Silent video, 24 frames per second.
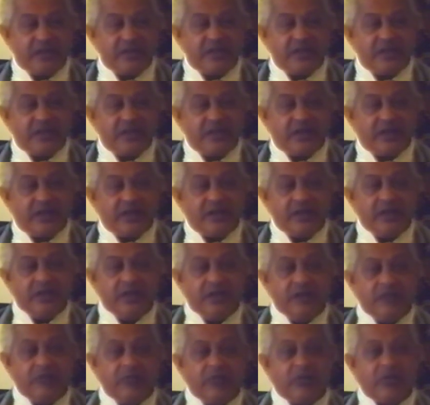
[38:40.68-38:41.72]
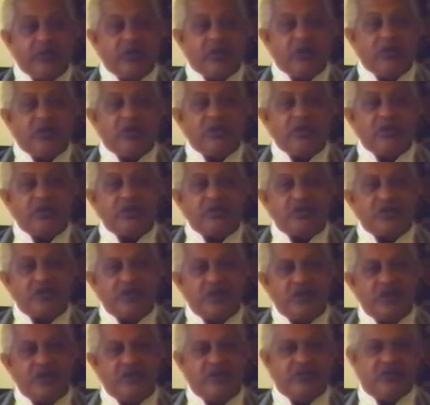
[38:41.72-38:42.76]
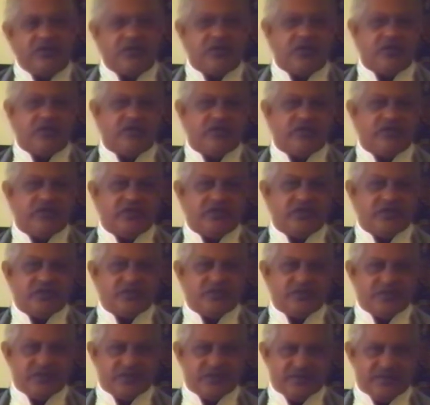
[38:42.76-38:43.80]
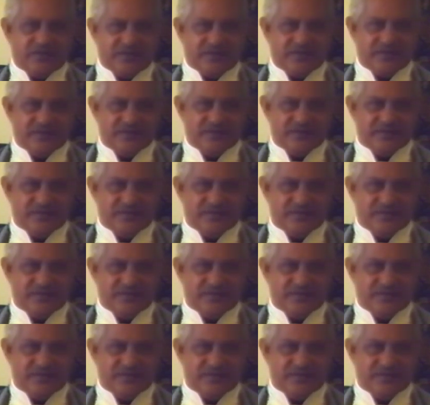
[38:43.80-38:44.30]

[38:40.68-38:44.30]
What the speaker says: is nothing but on the surface of the spirit.